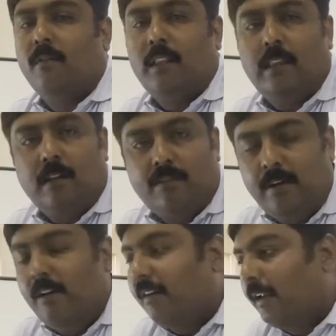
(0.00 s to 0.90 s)
with the
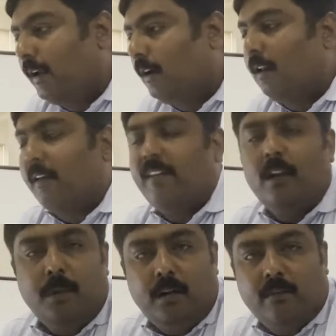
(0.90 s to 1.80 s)
fill rate or
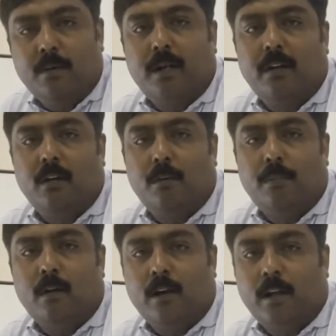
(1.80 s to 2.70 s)
availability of a particular
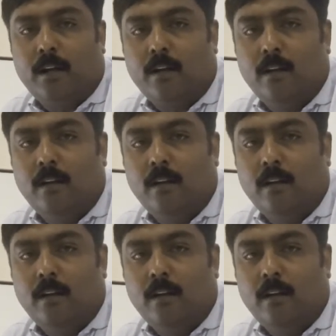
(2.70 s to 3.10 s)
product.